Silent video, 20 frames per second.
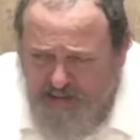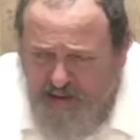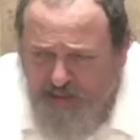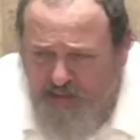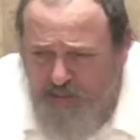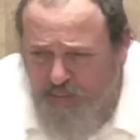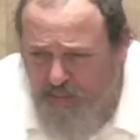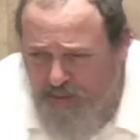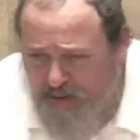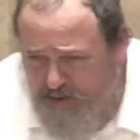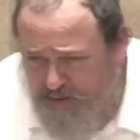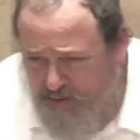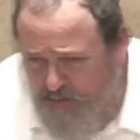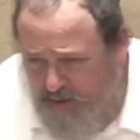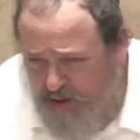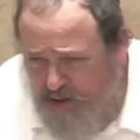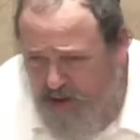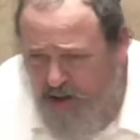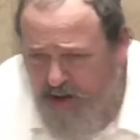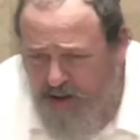So the reason
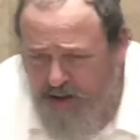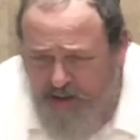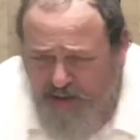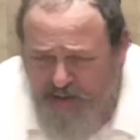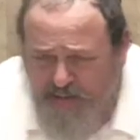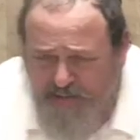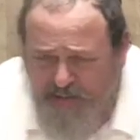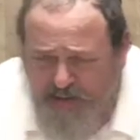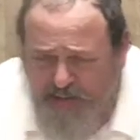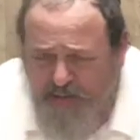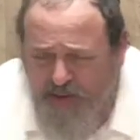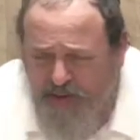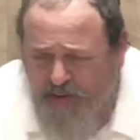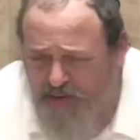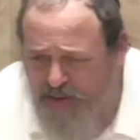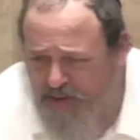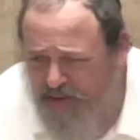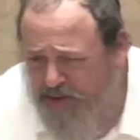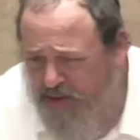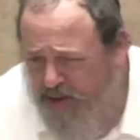why I asked my
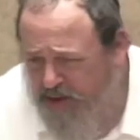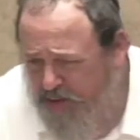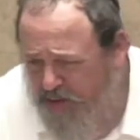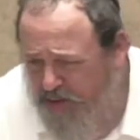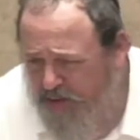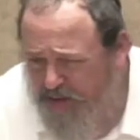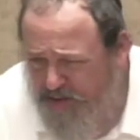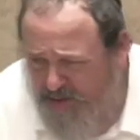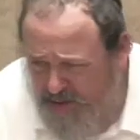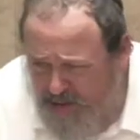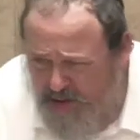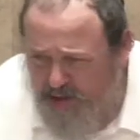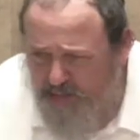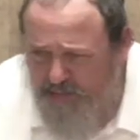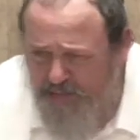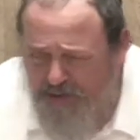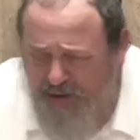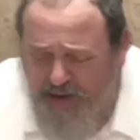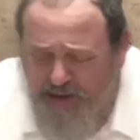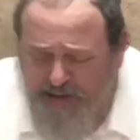question, because I learned the second
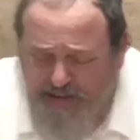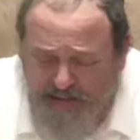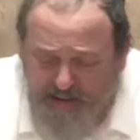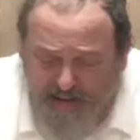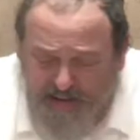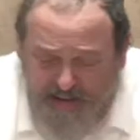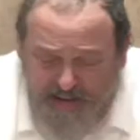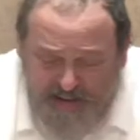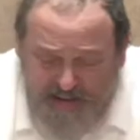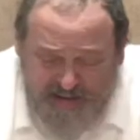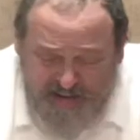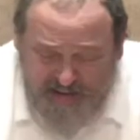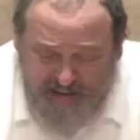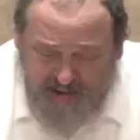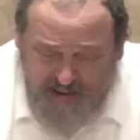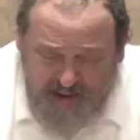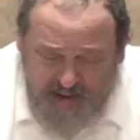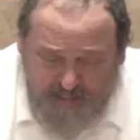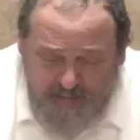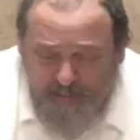pshat.
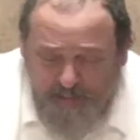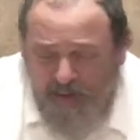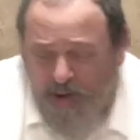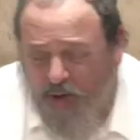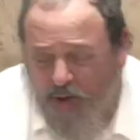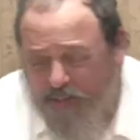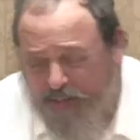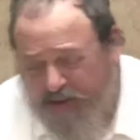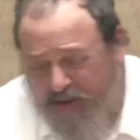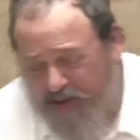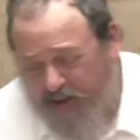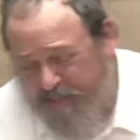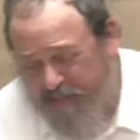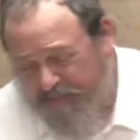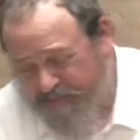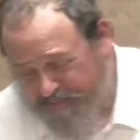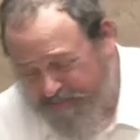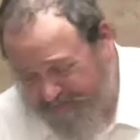And when we opened up